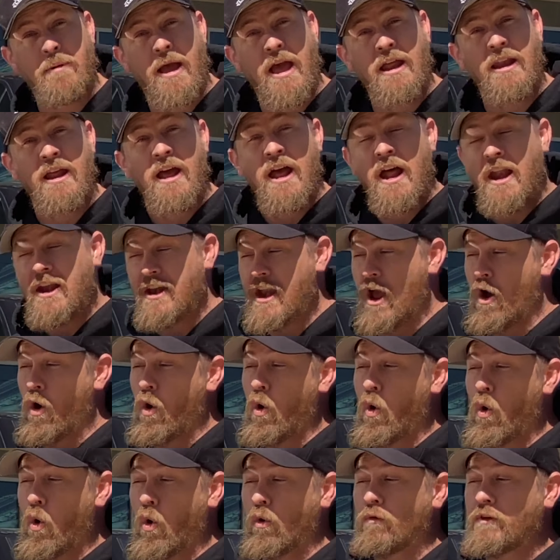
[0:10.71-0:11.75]
out. Now
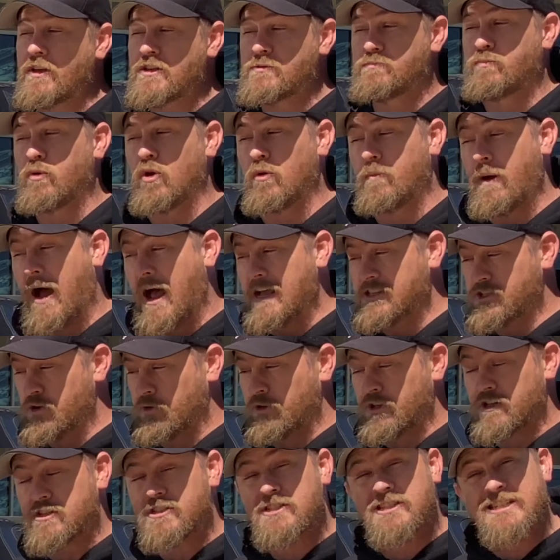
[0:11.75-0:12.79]
all these bull bars are in
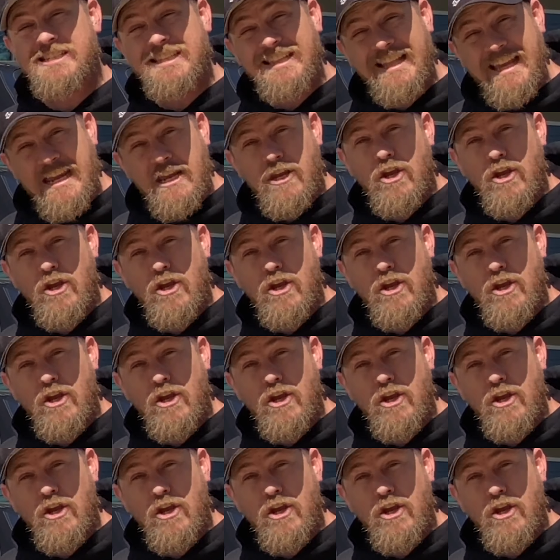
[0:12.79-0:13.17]
the sleek